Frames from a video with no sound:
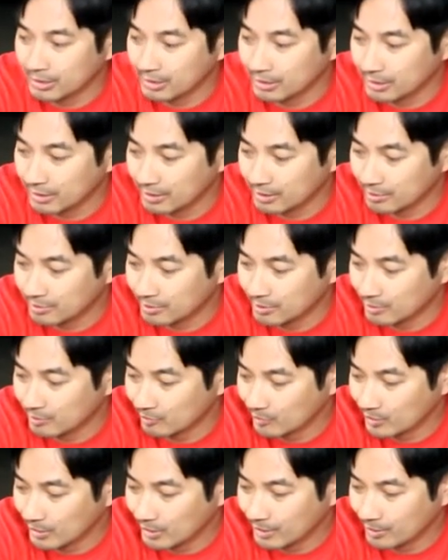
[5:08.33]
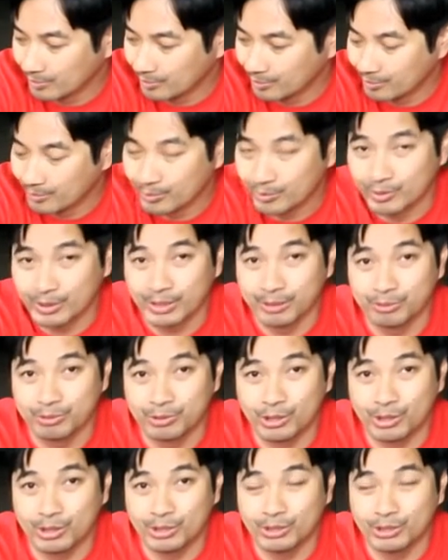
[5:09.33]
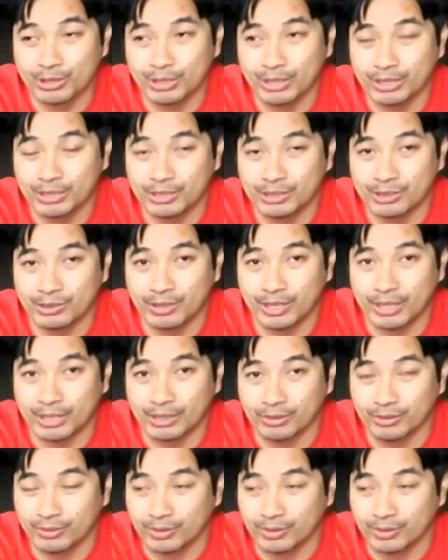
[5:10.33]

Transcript: All right, when when I'm when I'm charging at the track,